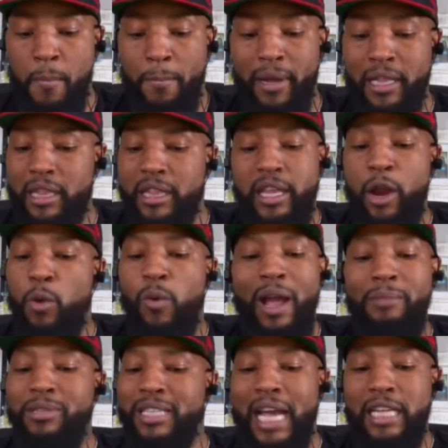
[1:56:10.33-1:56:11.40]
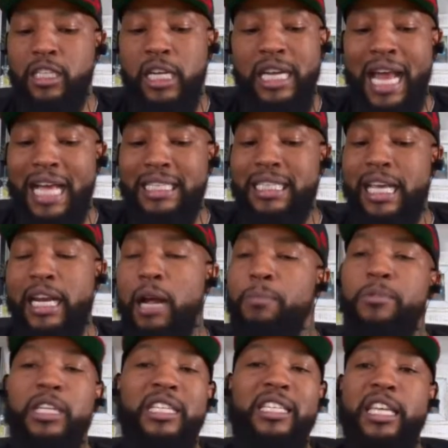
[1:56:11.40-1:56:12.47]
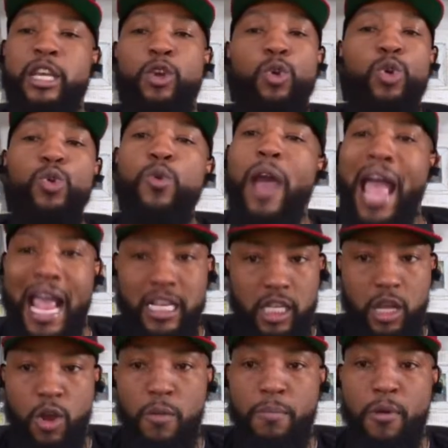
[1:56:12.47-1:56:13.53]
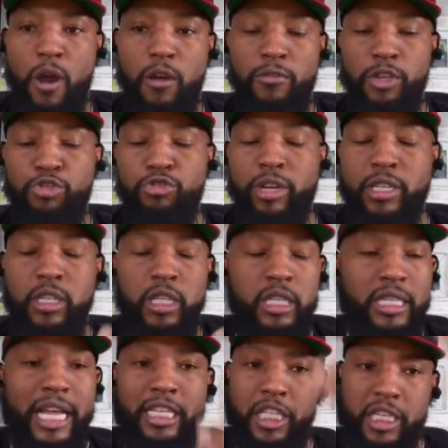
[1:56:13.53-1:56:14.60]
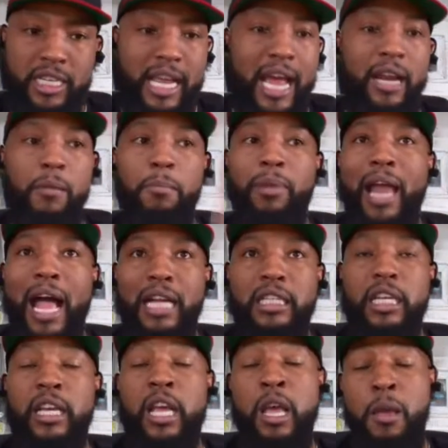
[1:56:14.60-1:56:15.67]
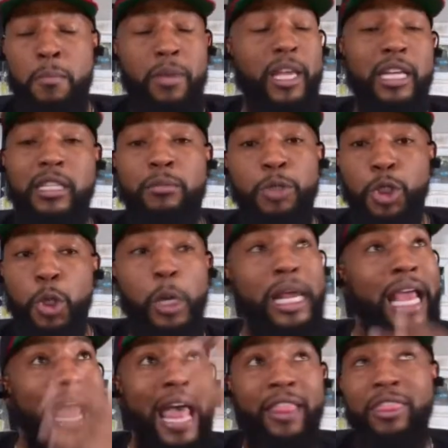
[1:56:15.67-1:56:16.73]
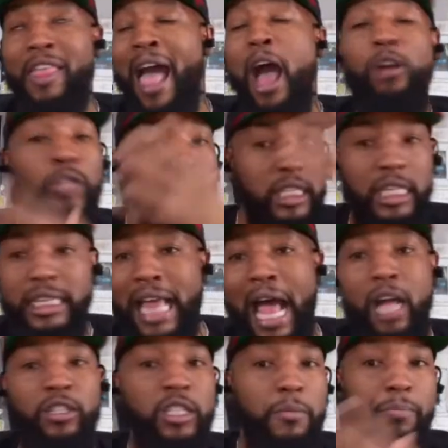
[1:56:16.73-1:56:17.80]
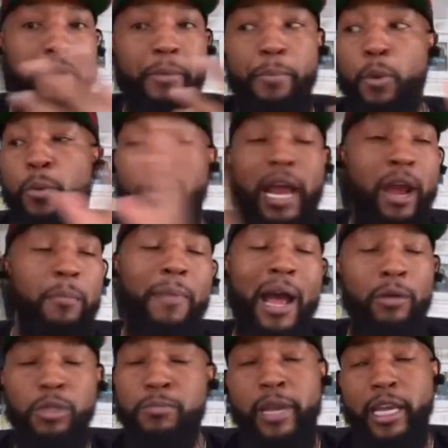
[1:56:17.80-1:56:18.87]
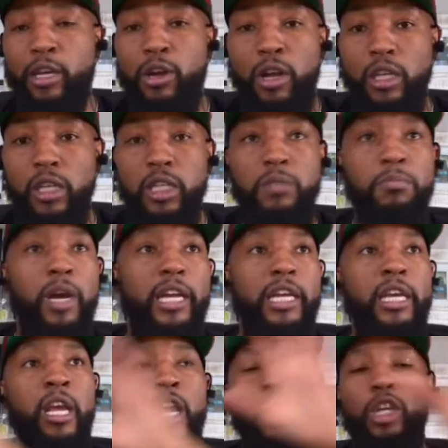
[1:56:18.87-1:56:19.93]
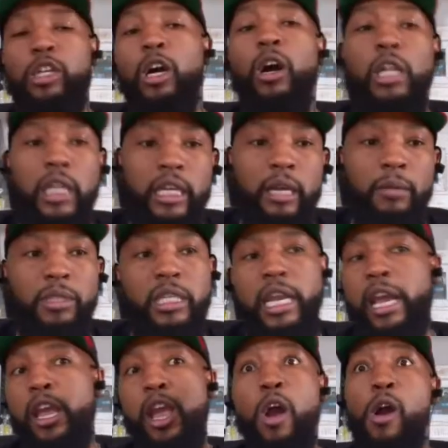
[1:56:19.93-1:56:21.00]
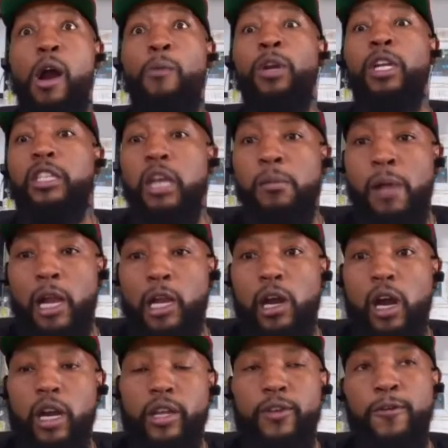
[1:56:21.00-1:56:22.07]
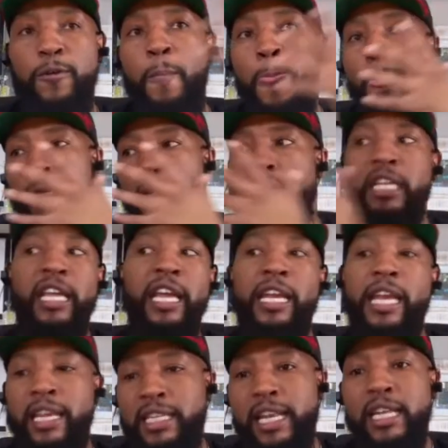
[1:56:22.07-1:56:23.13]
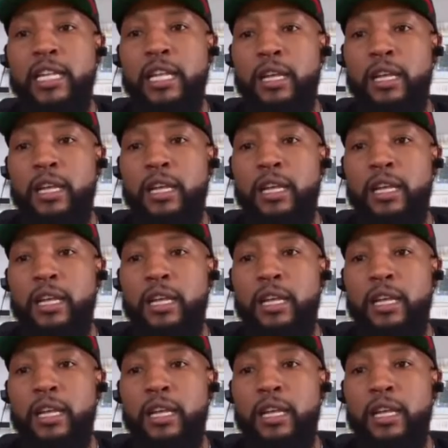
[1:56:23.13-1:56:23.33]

But their websites are not set up to see who has third-party restrictions. They just kind of blocked it because I'm sure they had thousands and thousands of people when everybody was making all of this money calling them saying, "Yo, I want to sell my car to you." And then they